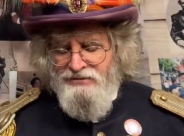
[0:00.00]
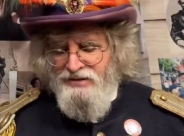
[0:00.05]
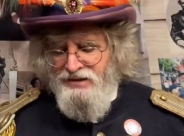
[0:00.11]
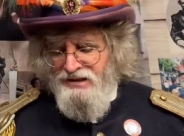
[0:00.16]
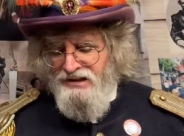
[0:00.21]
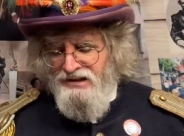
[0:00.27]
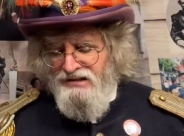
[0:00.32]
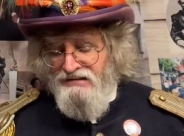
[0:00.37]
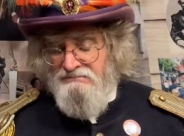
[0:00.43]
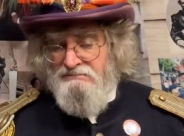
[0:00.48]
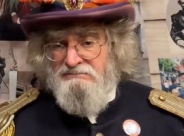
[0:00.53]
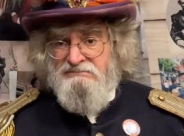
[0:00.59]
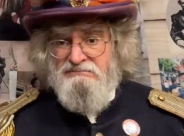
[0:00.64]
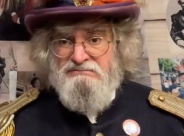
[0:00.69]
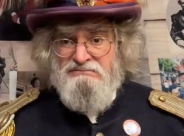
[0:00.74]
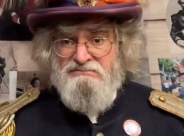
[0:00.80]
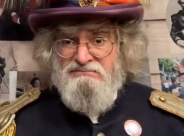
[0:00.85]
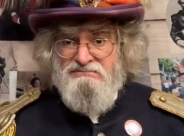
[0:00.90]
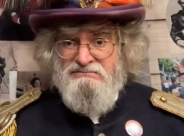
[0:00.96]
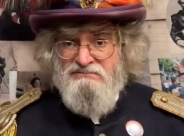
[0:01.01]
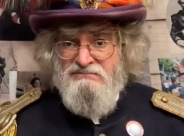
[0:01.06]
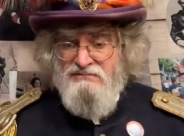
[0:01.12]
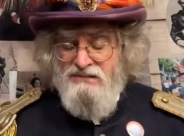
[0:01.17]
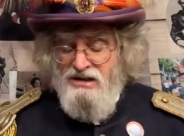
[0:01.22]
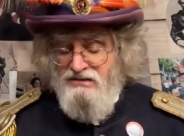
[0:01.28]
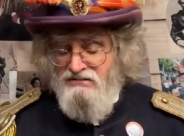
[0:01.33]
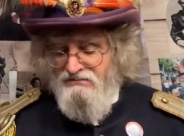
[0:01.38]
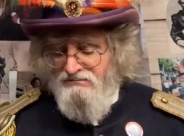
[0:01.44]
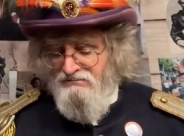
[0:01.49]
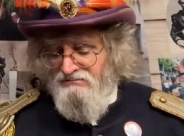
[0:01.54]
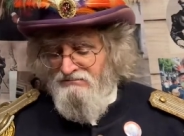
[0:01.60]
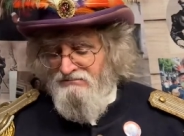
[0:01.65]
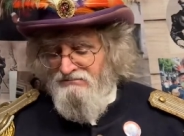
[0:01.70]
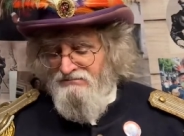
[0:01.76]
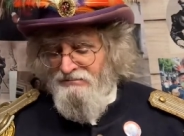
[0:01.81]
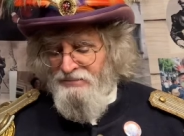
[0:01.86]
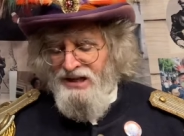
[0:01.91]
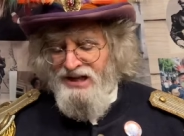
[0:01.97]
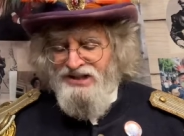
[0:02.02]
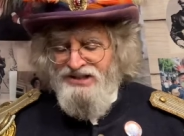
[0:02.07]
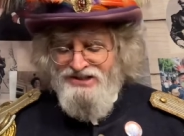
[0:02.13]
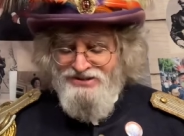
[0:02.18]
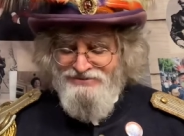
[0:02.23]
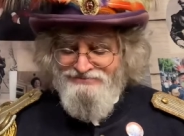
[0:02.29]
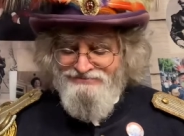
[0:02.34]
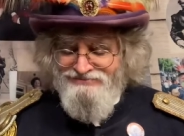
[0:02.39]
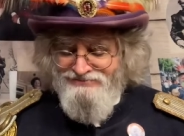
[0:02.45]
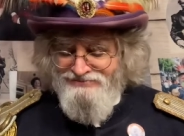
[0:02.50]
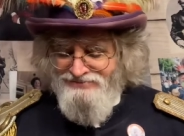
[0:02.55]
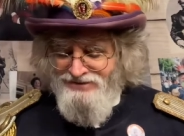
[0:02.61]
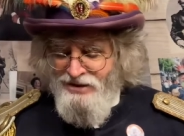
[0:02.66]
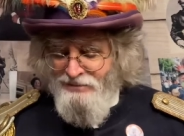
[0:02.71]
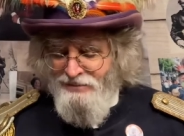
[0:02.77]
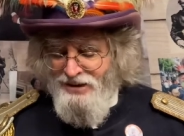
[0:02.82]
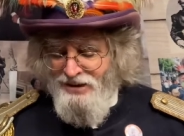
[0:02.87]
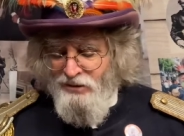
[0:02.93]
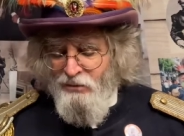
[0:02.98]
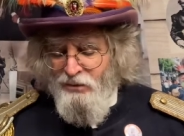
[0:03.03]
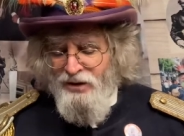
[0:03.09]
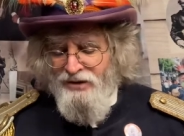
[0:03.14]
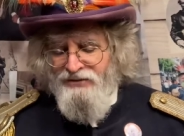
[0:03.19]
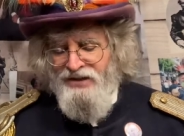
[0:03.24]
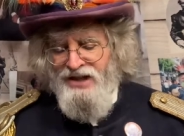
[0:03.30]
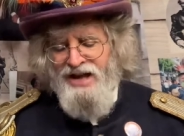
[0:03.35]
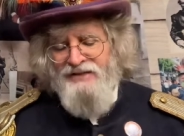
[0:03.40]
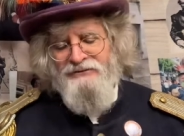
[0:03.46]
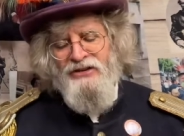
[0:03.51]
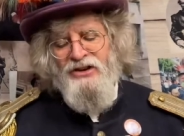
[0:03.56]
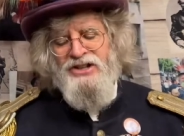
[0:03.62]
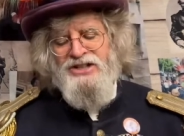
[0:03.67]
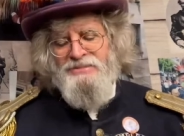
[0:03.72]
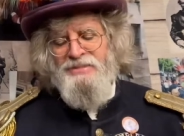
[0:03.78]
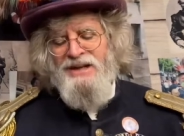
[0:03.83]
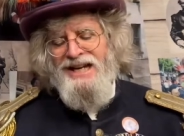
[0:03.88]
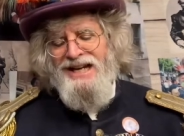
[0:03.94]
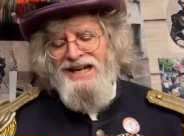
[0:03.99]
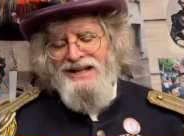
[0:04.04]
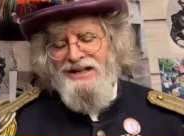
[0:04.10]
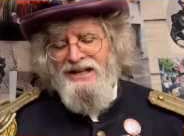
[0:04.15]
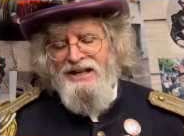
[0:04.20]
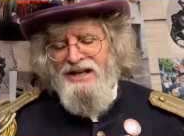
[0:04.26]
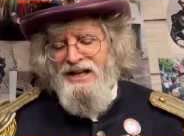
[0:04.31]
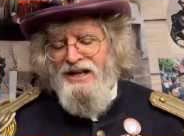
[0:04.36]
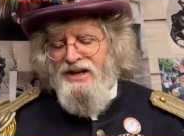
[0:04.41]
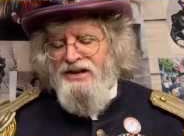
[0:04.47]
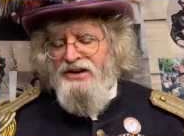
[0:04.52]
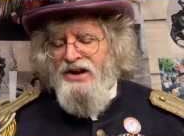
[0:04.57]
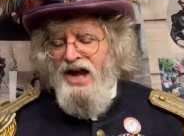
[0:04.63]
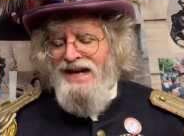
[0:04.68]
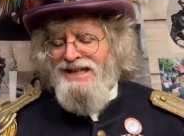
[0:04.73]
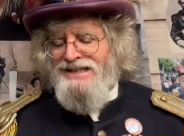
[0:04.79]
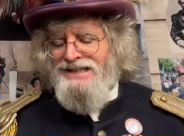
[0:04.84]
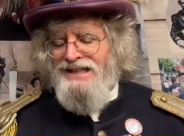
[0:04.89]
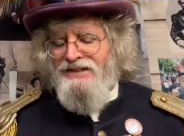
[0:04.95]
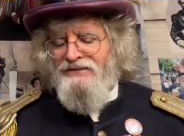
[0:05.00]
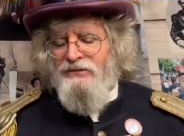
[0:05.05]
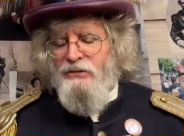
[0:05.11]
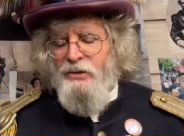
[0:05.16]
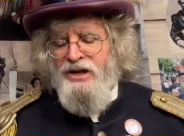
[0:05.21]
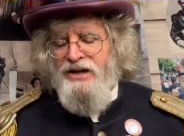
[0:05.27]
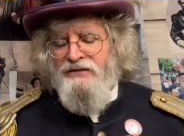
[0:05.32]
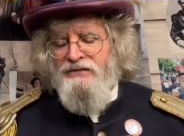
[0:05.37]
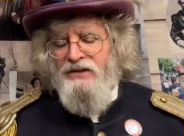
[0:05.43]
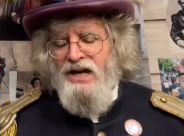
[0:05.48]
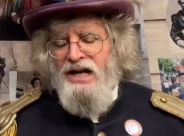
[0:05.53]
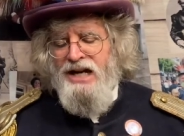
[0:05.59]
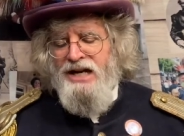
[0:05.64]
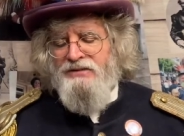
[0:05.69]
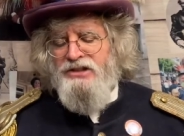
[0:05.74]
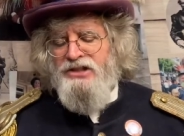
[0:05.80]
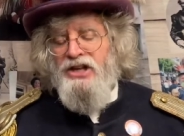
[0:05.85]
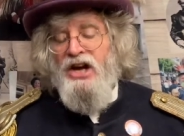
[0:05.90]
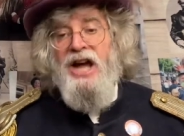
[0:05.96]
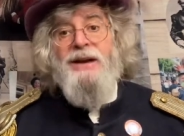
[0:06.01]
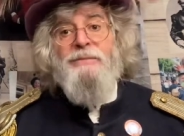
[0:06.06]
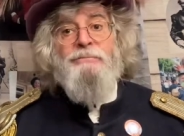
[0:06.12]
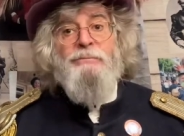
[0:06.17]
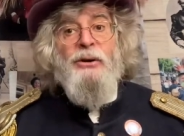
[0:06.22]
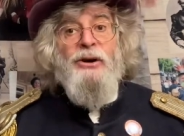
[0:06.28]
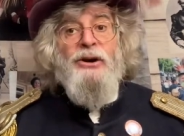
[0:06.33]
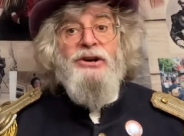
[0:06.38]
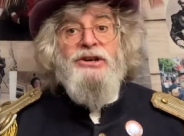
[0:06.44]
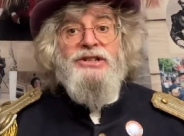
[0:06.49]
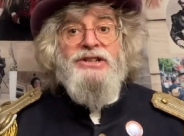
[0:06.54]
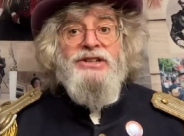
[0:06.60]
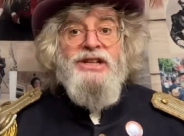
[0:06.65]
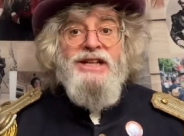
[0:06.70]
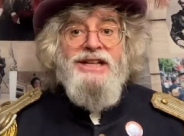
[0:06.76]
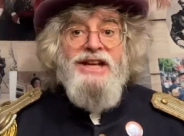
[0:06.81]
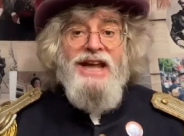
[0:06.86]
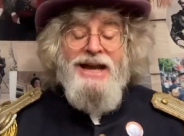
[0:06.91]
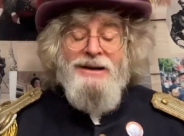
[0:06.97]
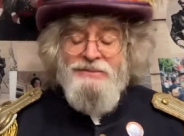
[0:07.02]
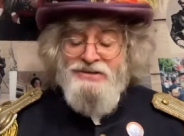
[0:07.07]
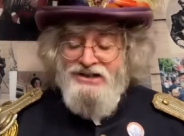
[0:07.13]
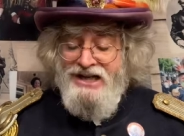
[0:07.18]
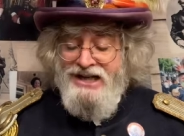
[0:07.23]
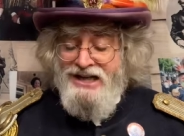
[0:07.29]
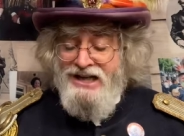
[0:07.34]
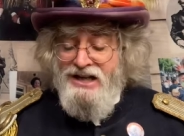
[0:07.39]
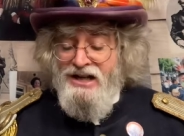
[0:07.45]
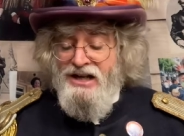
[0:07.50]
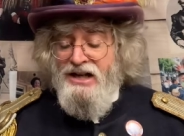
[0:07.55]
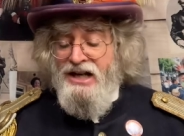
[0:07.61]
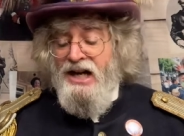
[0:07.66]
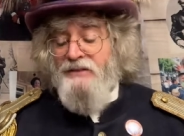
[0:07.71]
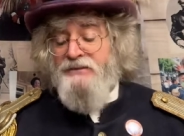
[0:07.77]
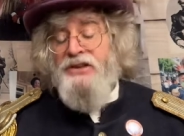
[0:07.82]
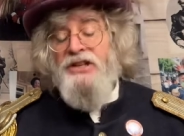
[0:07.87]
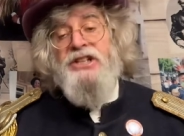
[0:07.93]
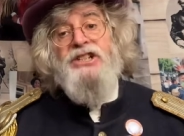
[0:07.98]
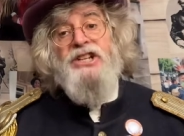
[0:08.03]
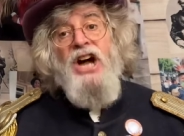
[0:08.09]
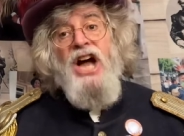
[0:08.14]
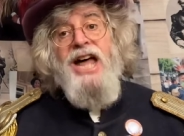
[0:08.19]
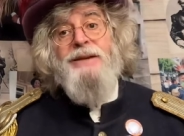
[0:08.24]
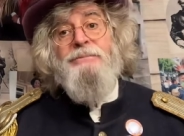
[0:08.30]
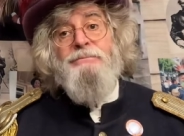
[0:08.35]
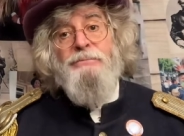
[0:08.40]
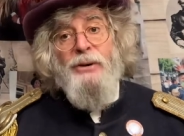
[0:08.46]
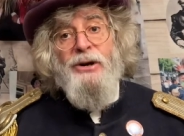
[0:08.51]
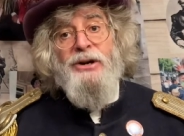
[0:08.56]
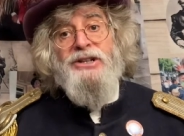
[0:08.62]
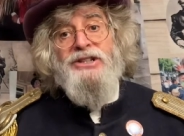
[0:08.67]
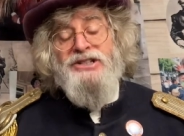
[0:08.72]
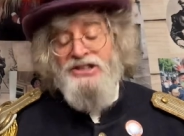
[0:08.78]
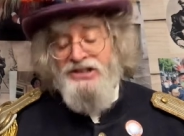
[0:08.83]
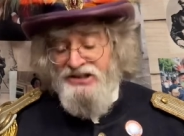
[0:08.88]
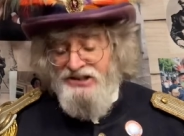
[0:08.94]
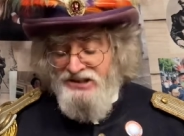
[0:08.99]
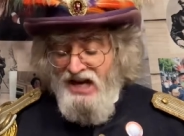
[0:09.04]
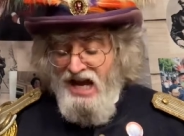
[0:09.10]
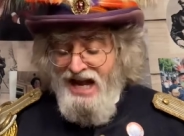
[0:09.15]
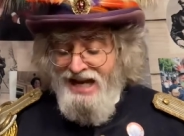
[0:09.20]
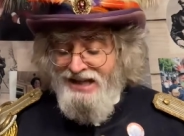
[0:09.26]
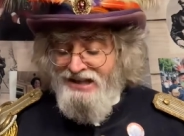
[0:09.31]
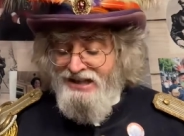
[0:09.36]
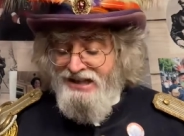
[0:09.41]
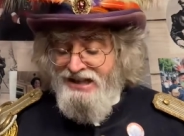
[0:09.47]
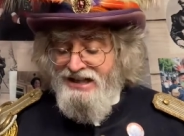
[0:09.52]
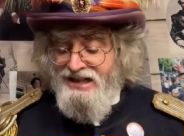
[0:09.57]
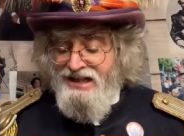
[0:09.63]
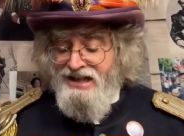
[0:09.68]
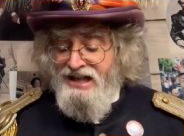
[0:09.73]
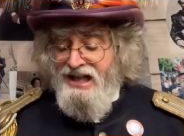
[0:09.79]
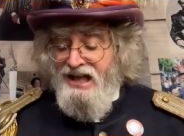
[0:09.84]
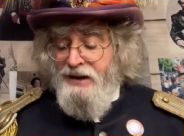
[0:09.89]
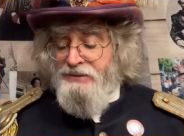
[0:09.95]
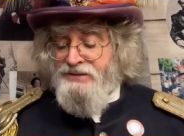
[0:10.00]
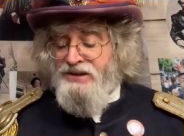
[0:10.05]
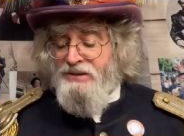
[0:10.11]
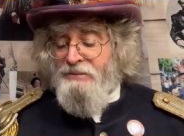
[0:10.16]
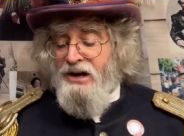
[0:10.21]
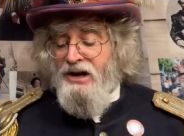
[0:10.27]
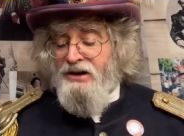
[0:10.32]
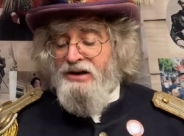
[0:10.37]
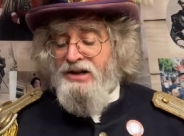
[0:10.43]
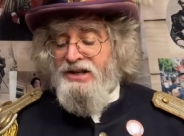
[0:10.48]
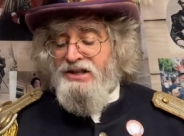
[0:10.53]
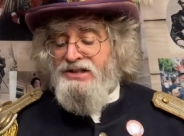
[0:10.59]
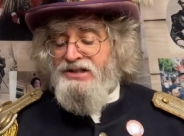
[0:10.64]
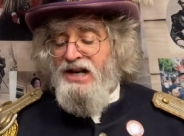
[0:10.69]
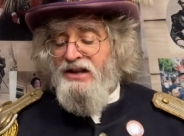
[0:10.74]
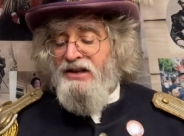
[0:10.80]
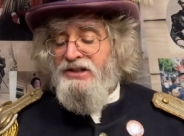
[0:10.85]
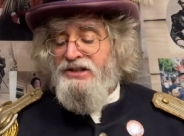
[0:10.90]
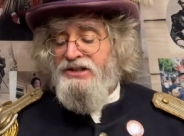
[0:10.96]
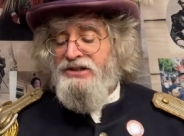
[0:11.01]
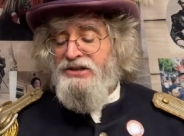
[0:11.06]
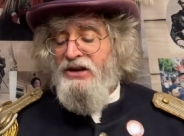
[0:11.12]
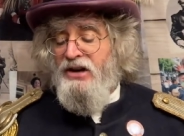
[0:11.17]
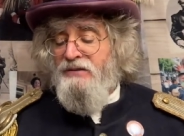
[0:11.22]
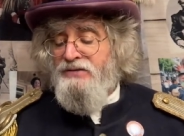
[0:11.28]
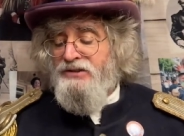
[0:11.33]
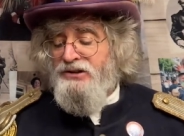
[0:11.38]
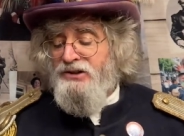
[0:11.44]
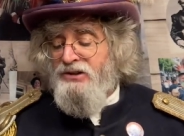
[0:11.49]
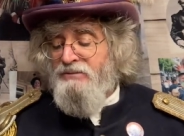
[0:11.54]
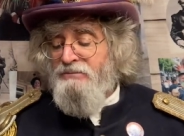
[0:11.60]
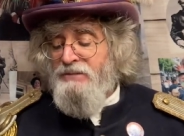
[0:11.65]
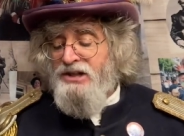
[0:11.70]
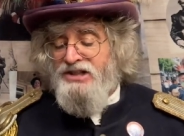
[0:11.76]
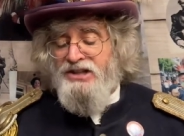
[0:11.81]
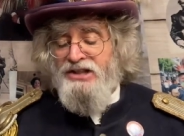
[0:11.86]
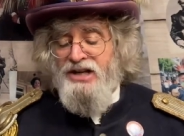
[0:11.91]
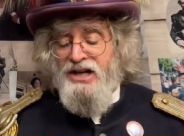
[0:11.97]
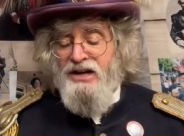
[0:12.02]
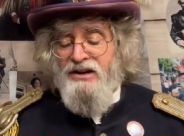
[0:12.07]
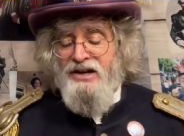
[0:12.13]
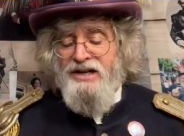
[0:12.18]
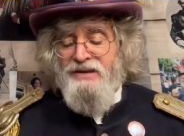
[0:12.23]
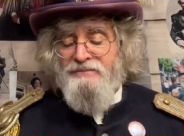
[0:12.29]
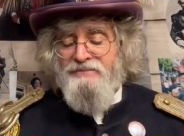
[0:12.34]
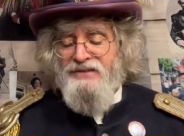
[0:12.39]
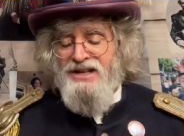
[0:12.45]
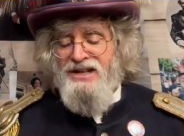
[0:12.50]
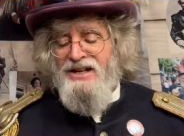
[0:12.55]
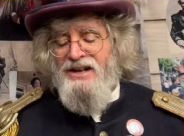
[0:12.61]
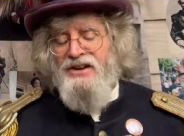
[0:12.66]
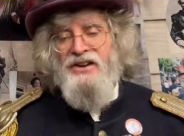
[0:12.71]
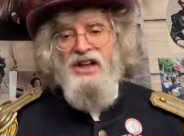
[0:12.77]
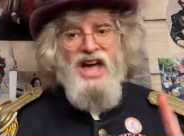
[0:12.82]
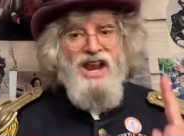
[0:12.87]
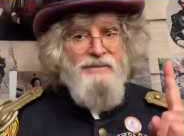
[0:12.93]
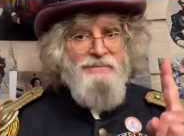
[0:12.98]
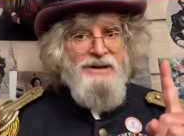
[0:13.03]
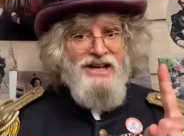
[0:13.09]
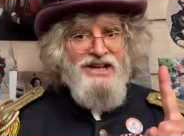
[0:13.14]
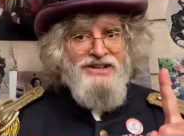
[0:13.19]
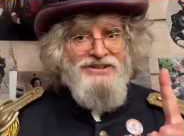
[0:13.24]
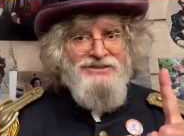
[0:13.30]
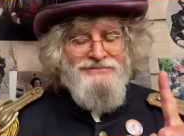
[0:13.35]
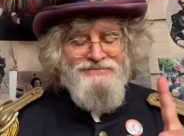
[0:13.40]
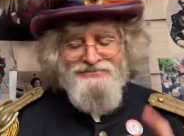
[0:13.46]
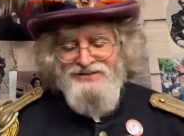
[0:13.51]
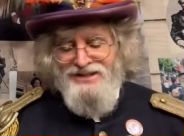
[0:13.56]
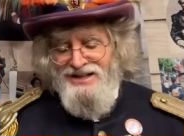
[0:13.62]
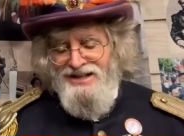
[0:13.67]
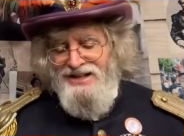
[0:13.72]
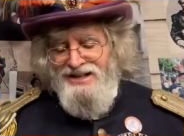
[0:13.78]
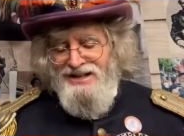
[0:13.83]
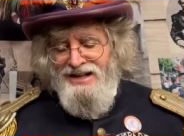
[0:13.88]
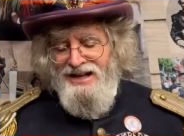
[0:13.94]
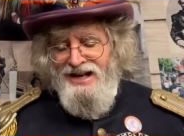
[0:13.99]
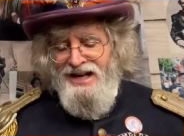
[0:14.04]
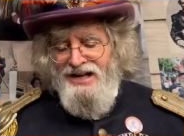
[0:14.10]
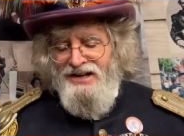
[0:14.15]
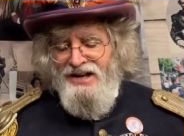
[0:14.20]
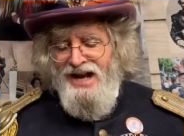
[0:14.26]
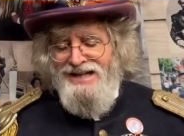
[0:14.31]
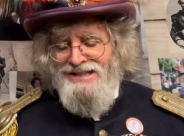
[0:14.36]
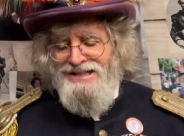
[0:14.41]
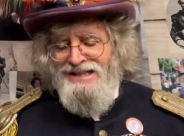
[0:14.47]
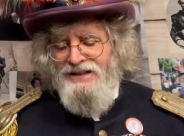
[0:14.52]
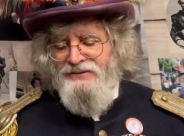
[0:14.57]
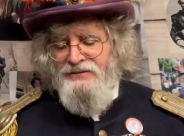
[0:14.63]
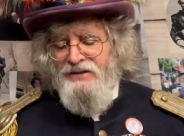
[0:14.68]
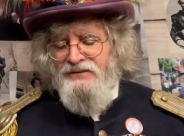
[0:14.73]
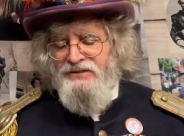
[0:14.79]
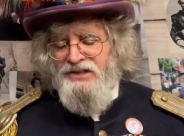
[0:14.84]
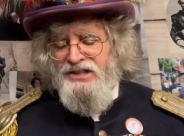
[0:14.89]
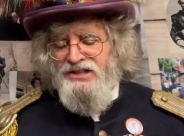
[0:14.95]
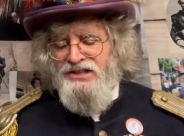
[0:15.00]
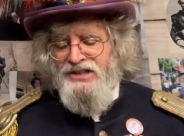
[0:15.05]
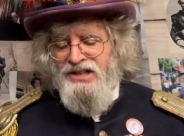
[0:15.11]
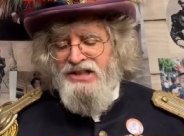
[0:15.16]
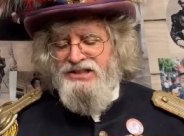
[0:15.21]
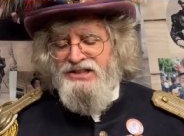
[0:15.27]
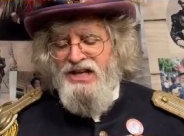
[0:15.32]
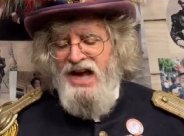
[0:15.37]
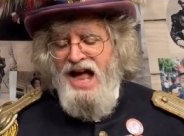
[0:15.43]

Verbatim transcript: uh, bigots, no better word for that. First being 1945, John Birch, the namesake of the John Birch Society. He was an American intelligence officer and missionary, not a bigot. 1956, uh,